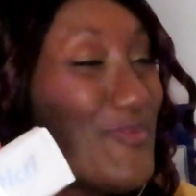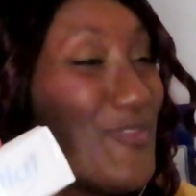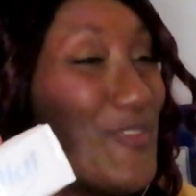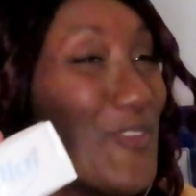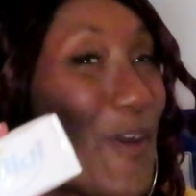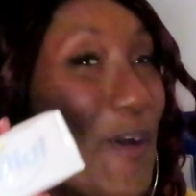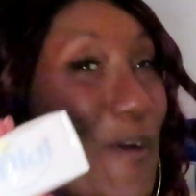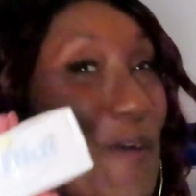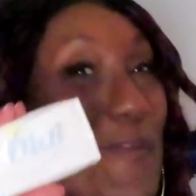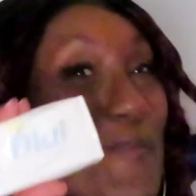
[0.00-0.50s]

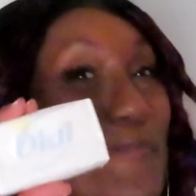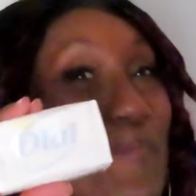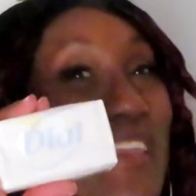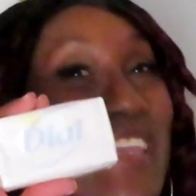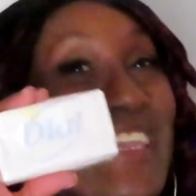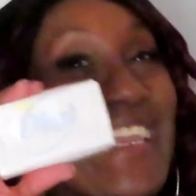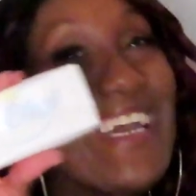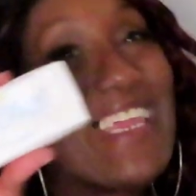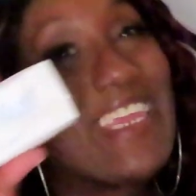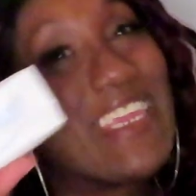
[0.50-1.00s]
you know,
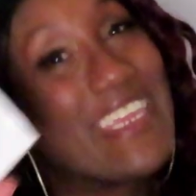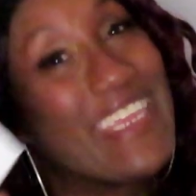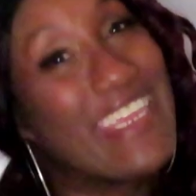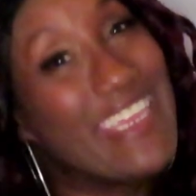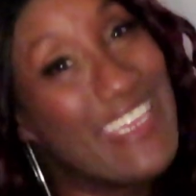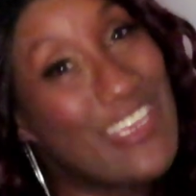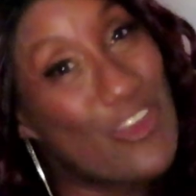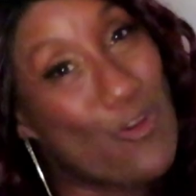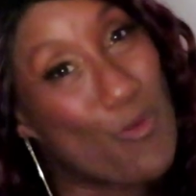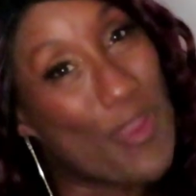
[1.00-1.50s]
me
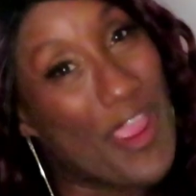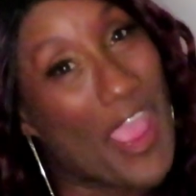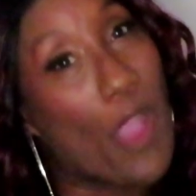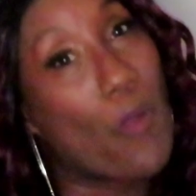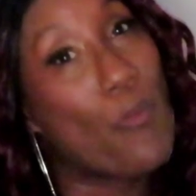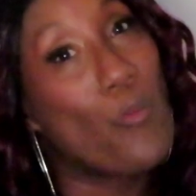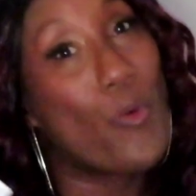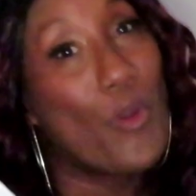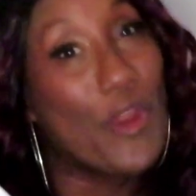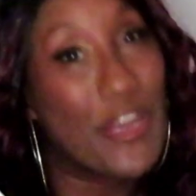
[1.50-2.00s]
clean the way
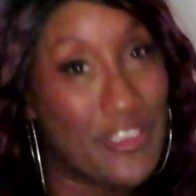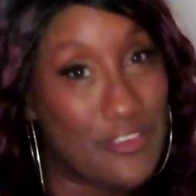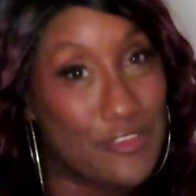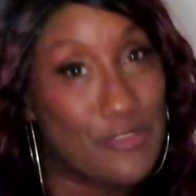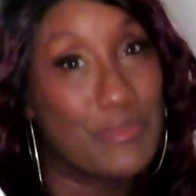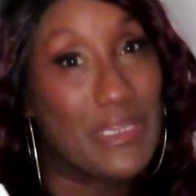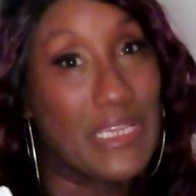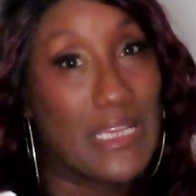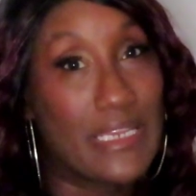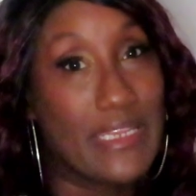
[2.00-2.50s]
I wanted
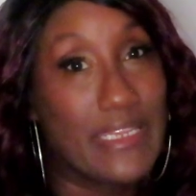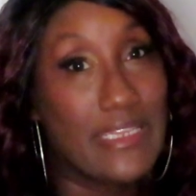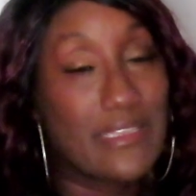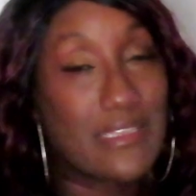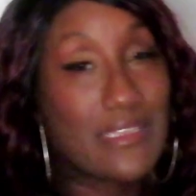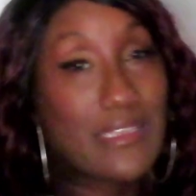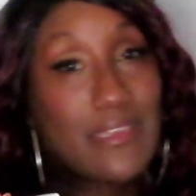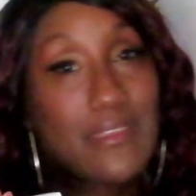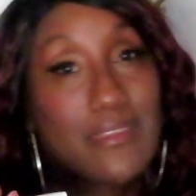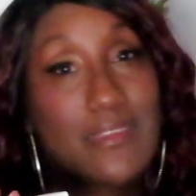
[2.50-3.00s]
to be clean,
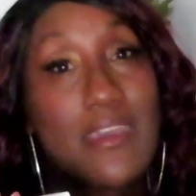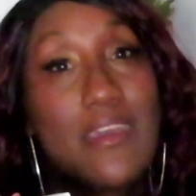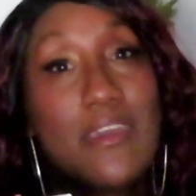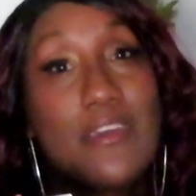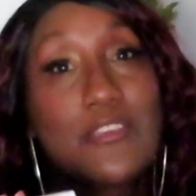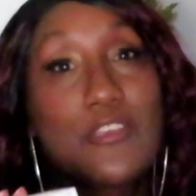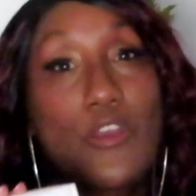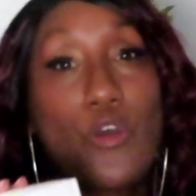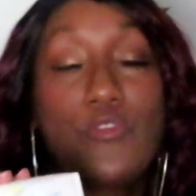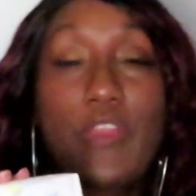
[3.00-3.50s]
sis.
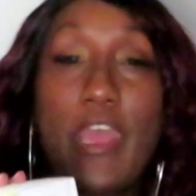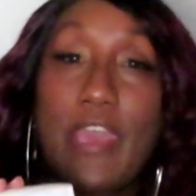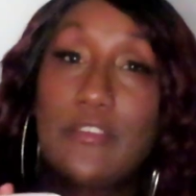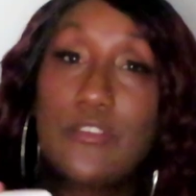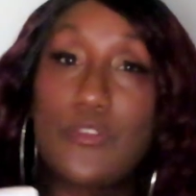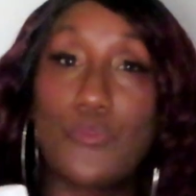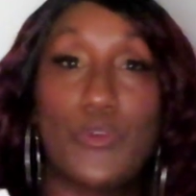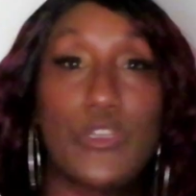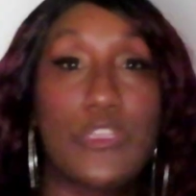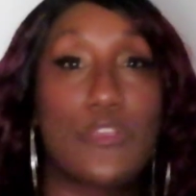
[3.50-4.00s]
So
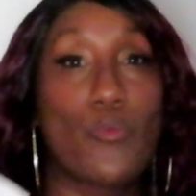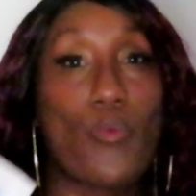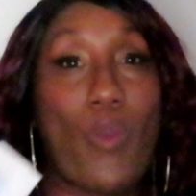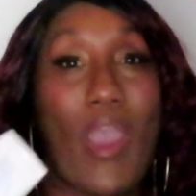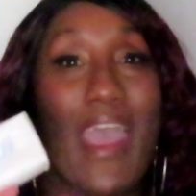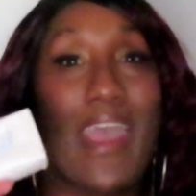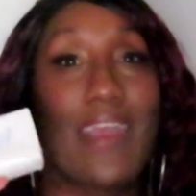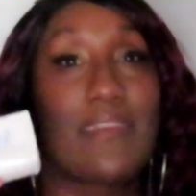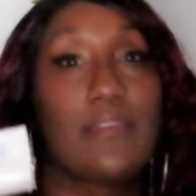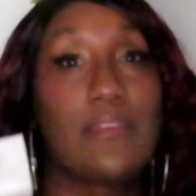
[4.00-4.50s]
that's the reason
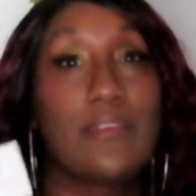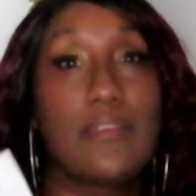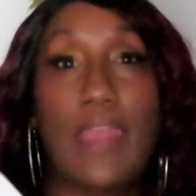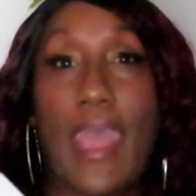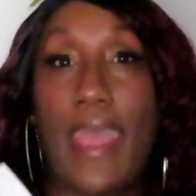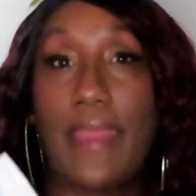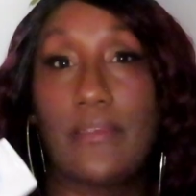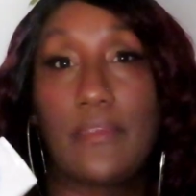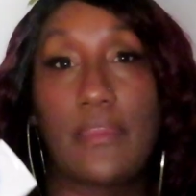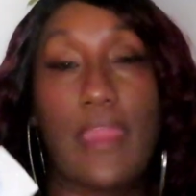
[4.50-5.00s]
why
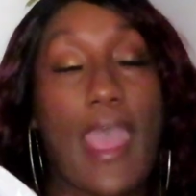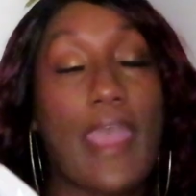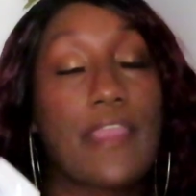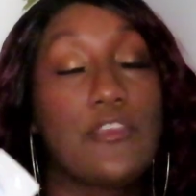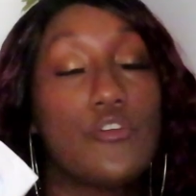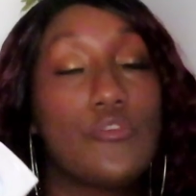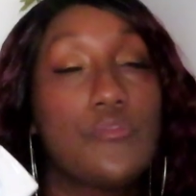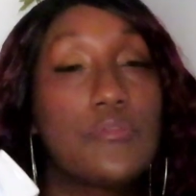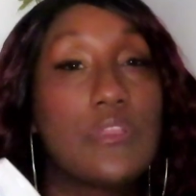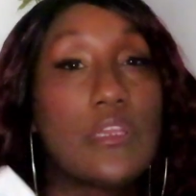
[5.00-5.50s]
I, I, I
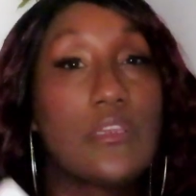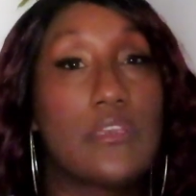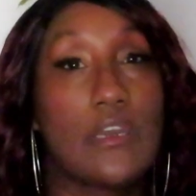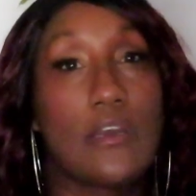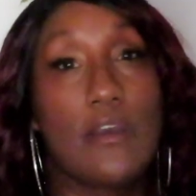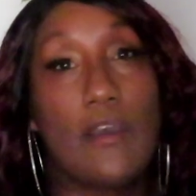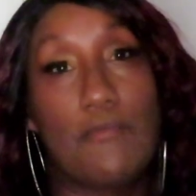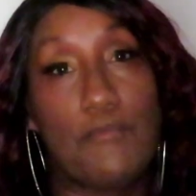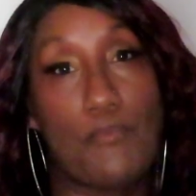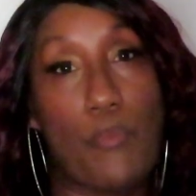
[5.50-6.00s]
use the
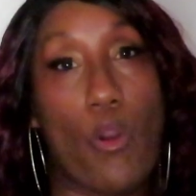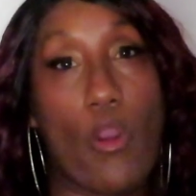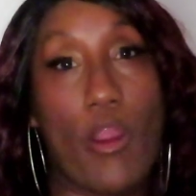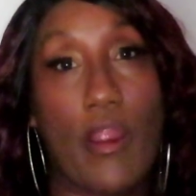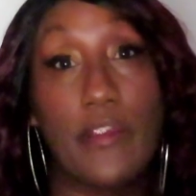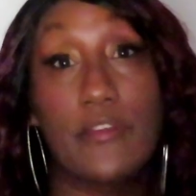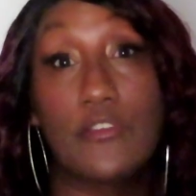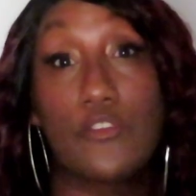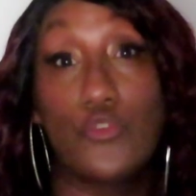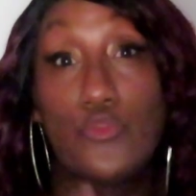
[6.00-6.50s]
Dove
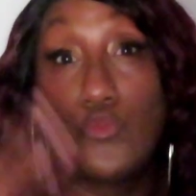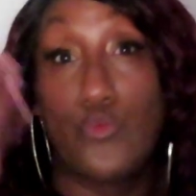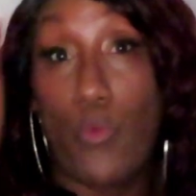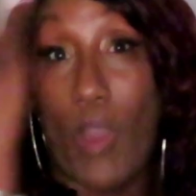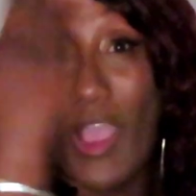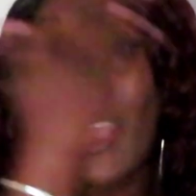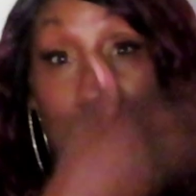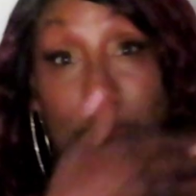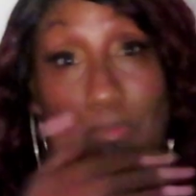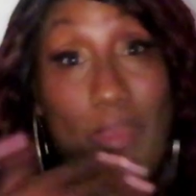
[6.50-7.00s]
bar to
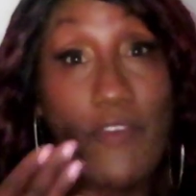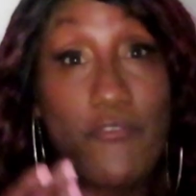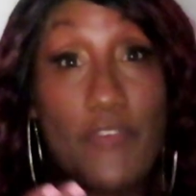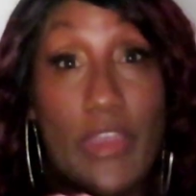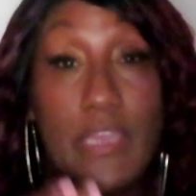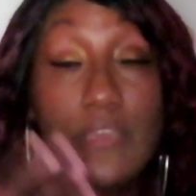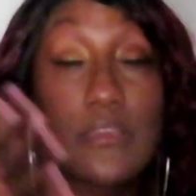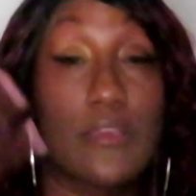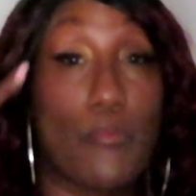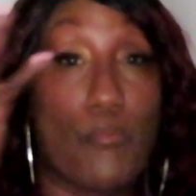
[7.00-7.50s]
wash my
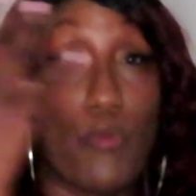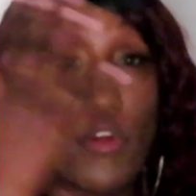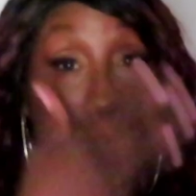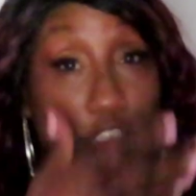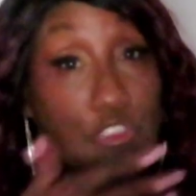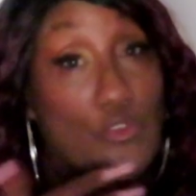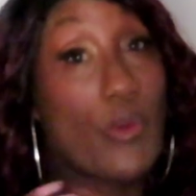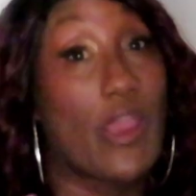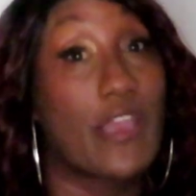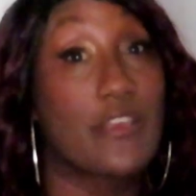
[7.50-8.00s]
face and
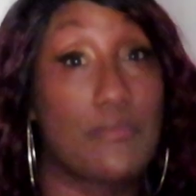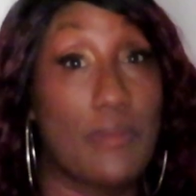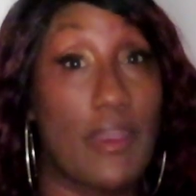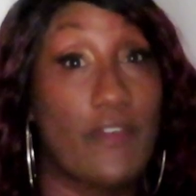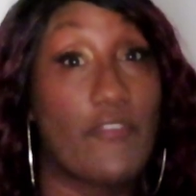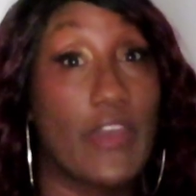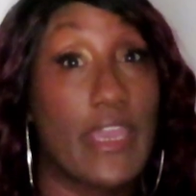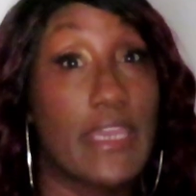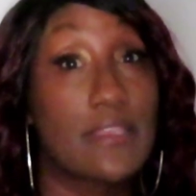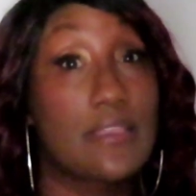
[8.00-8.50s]
moisturize
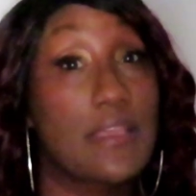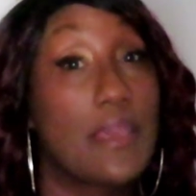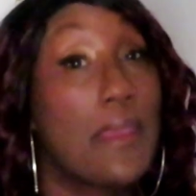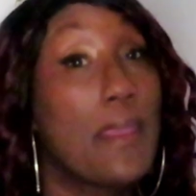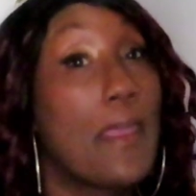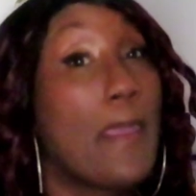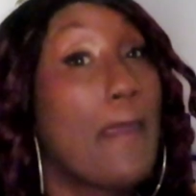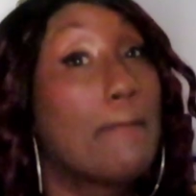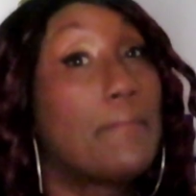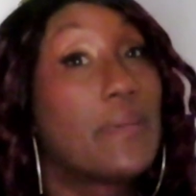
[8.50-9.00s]
my face,
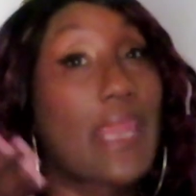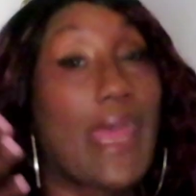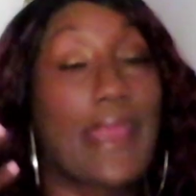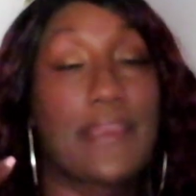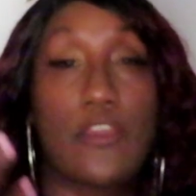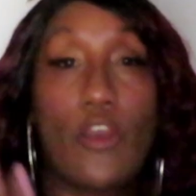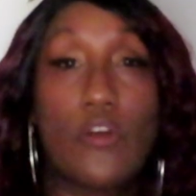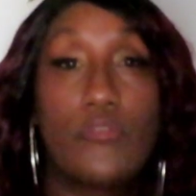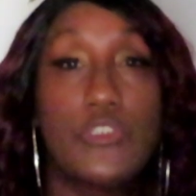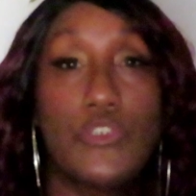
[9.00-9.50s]
but
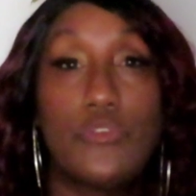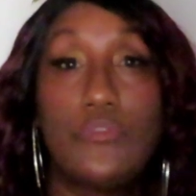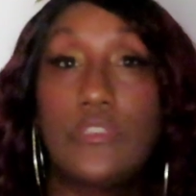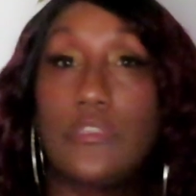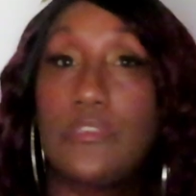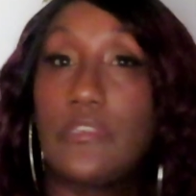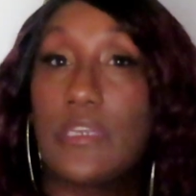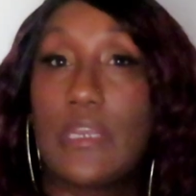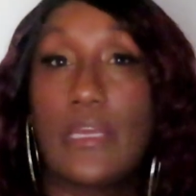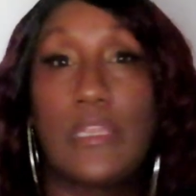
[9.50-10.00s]
I don't
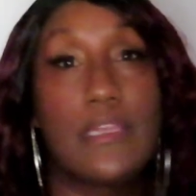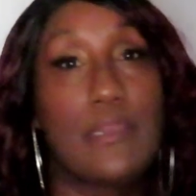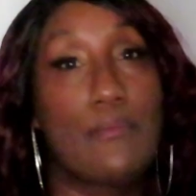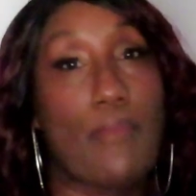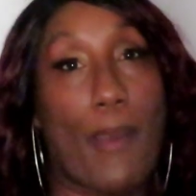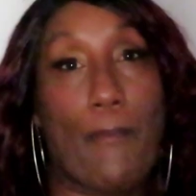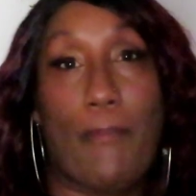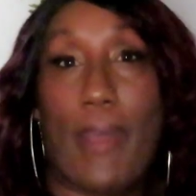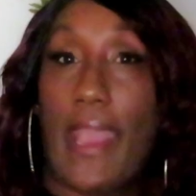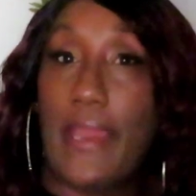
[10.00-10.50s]
use it to clean
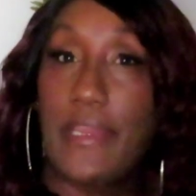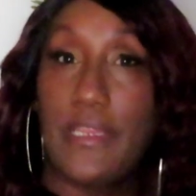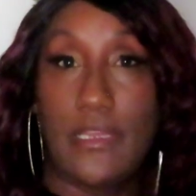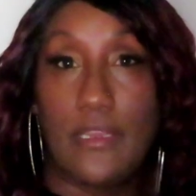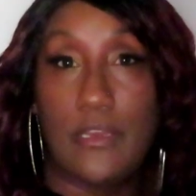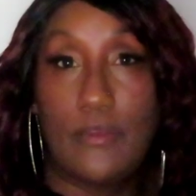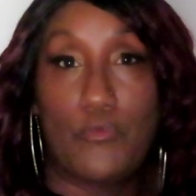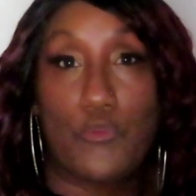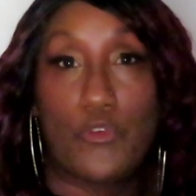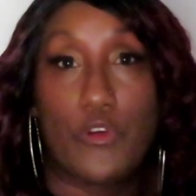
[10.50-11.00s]
my body
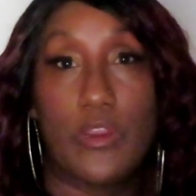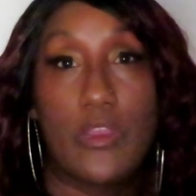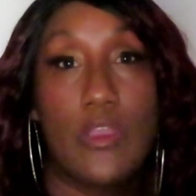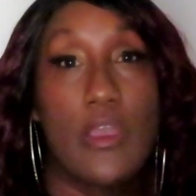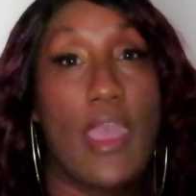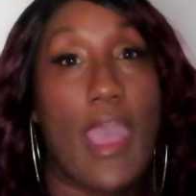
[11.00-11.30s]
anymore.